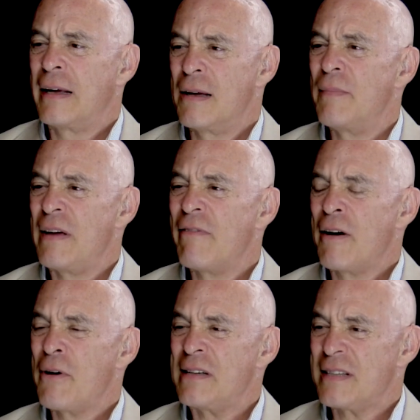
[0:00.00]
it can be
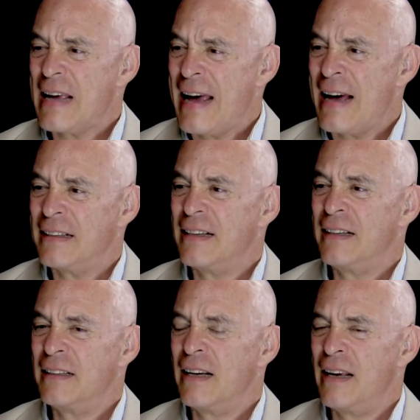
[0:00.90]
very sad
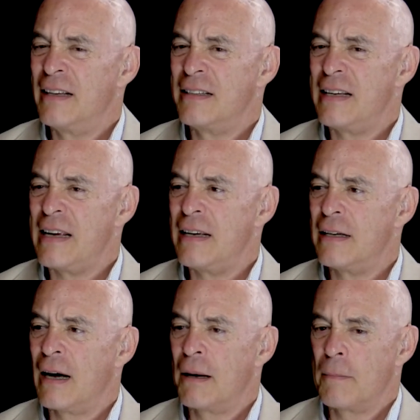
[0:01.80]

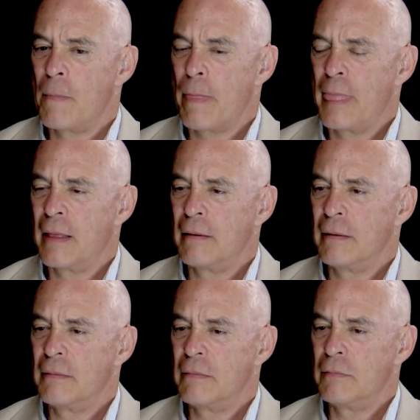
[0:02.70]
indeed.
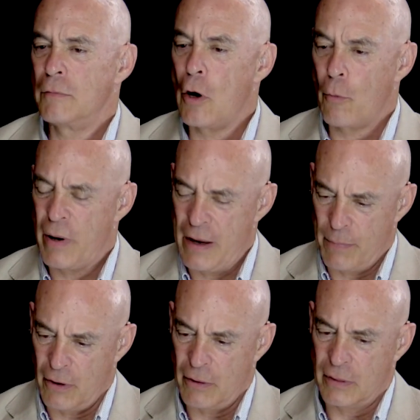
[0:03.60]
Know
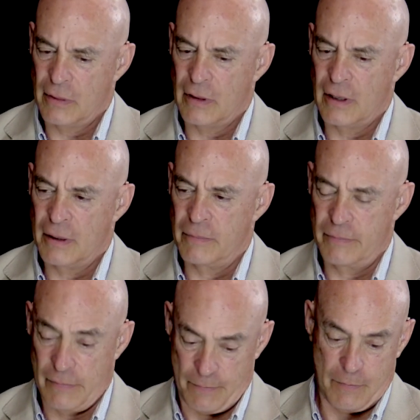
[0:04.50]
people
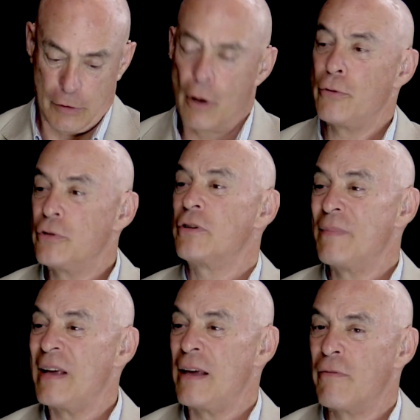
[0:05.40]
close to
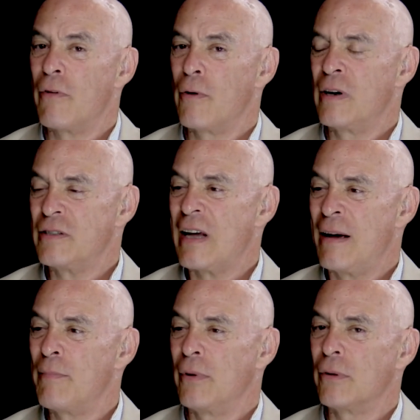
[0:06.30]
me, for
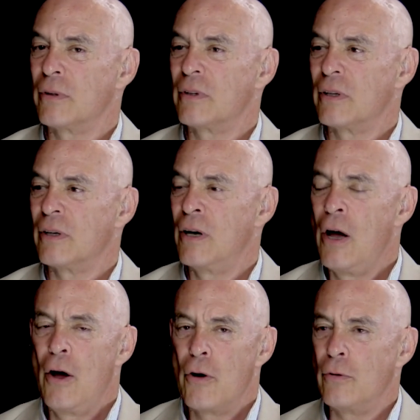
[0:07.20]
example,
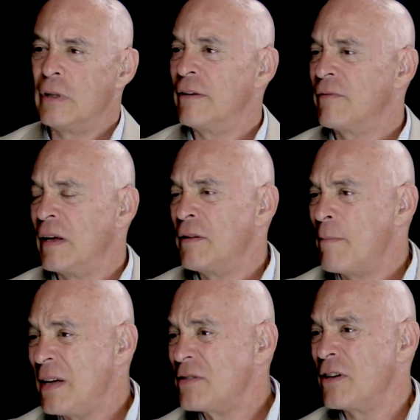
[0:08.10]
who lived in the
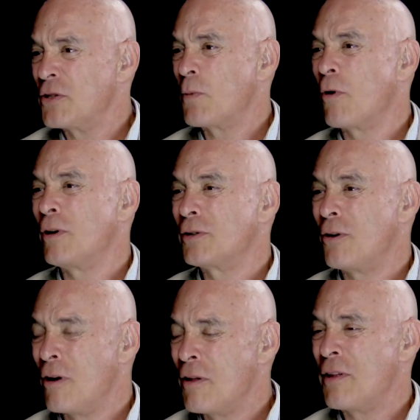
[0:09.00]
business world
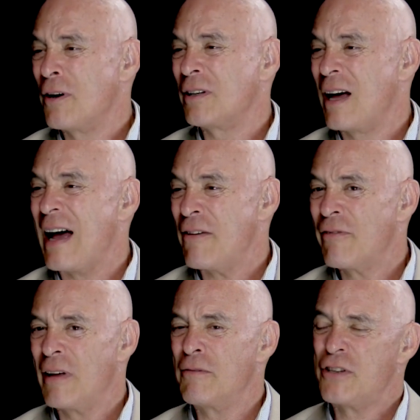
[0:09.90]
all their
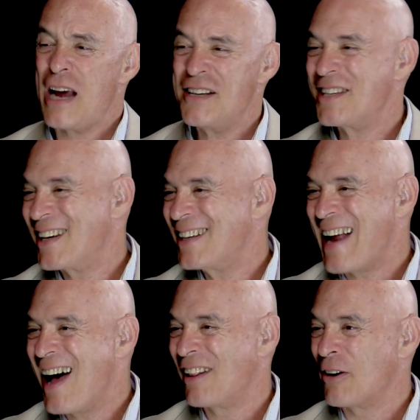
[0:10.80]
life. They're chasing a
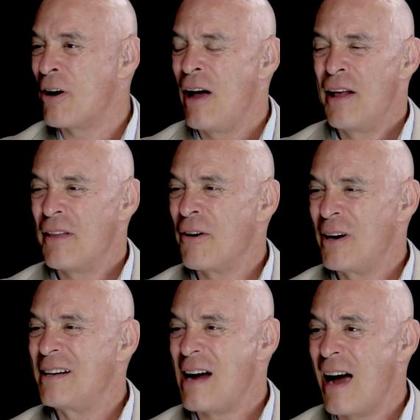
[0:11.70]
dollar their
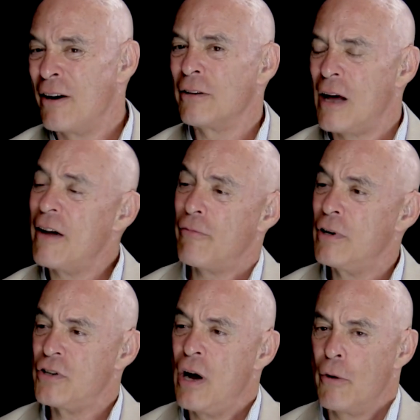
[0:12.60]
entire life,
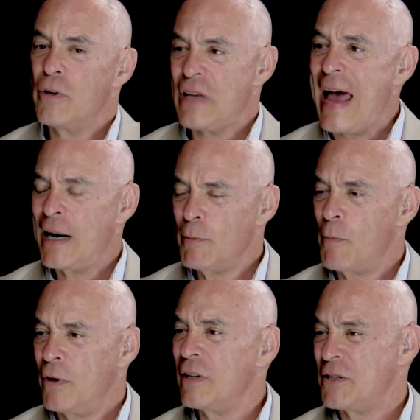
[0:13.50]
which was
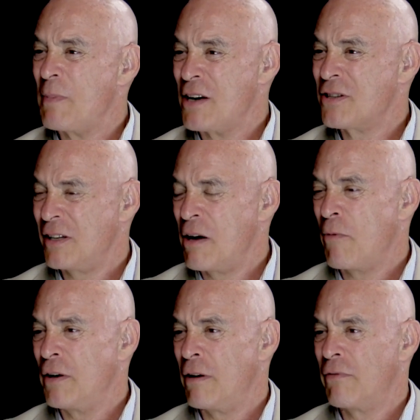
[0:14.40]
admirable, especially
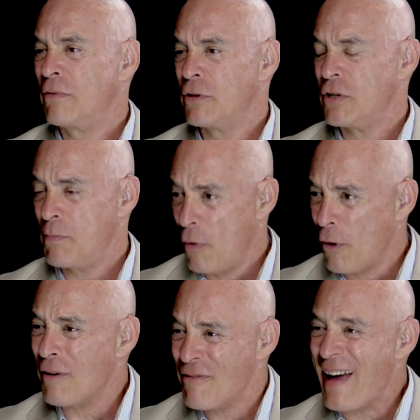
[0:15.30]
when you have to
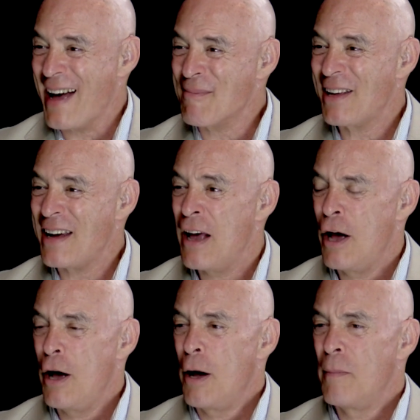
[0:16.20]
support a family.
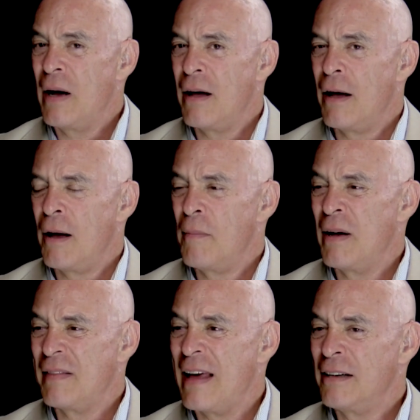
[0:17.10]

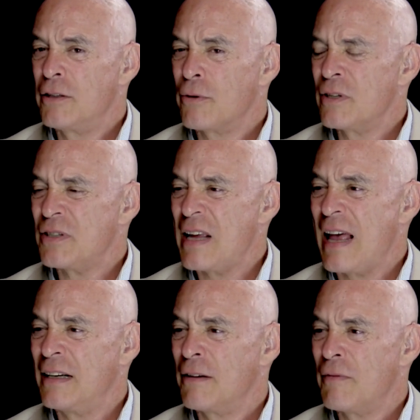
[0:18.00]
But then towards
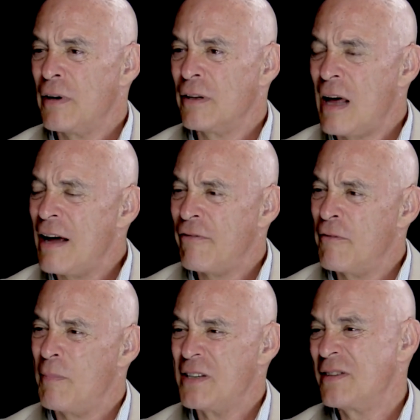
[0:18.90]
the end of their life,
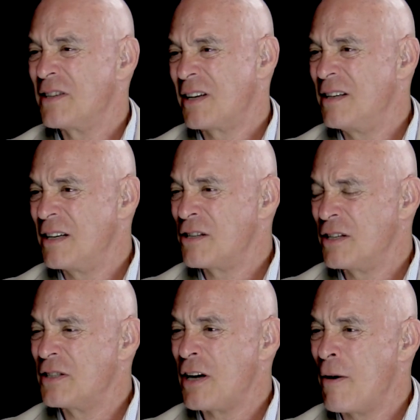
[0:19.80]
if business
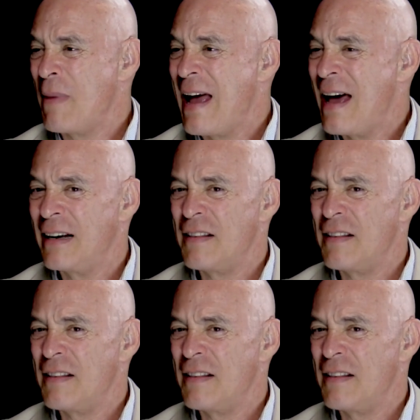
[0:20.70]
conditions are bad